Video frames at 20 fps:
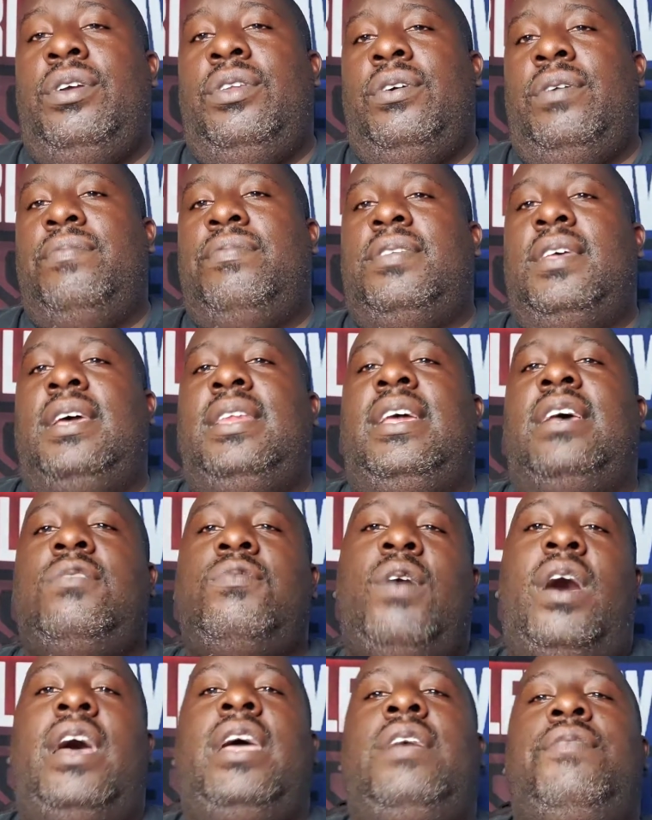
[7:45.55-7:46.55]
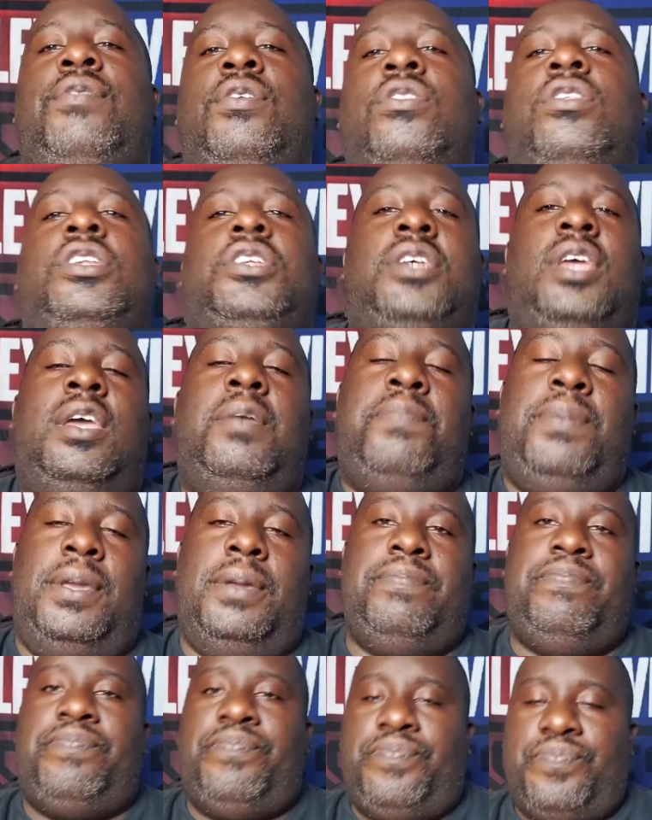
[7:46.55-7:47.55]
You know what I'm saying? That's why if you're the
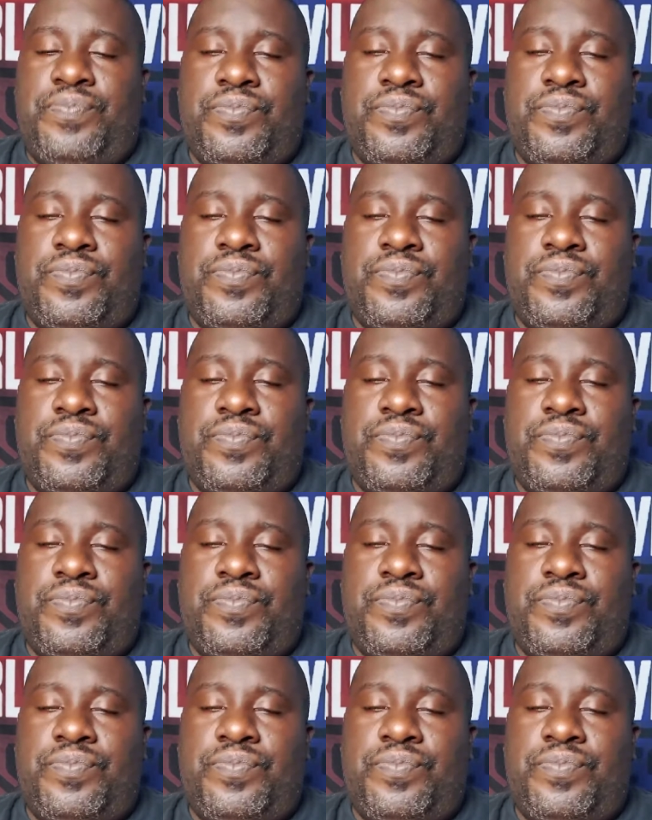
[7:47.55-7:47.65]
champion,